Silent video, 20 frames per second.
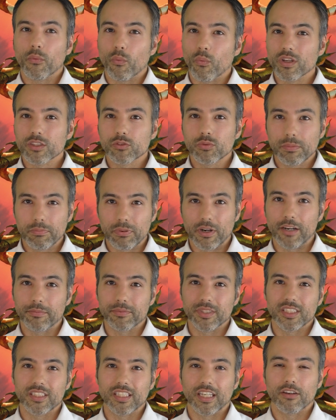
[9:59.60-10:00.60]
Once we pop
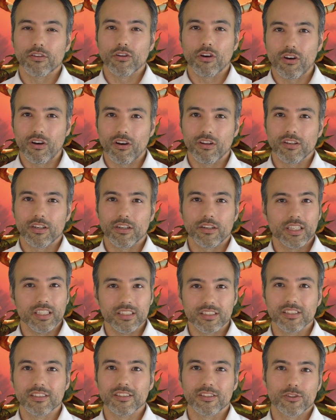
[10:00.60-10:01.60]
this down, all our
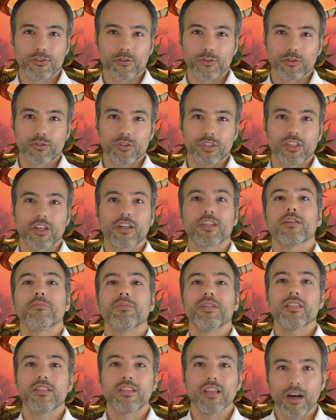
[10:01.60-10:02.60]
instances and sorceries are going to
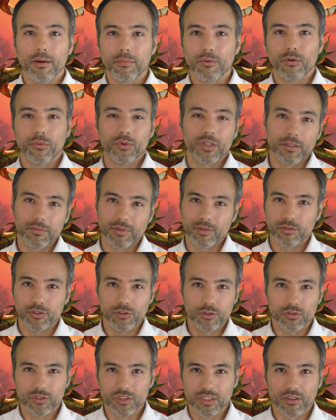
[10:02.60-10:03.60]
be double, and we're going to be able
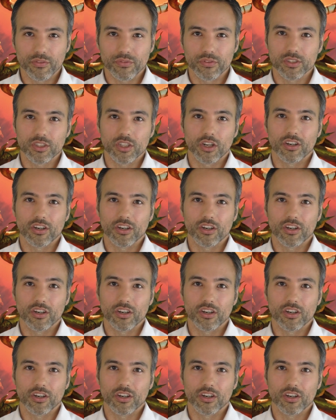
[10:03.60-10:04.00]
to use different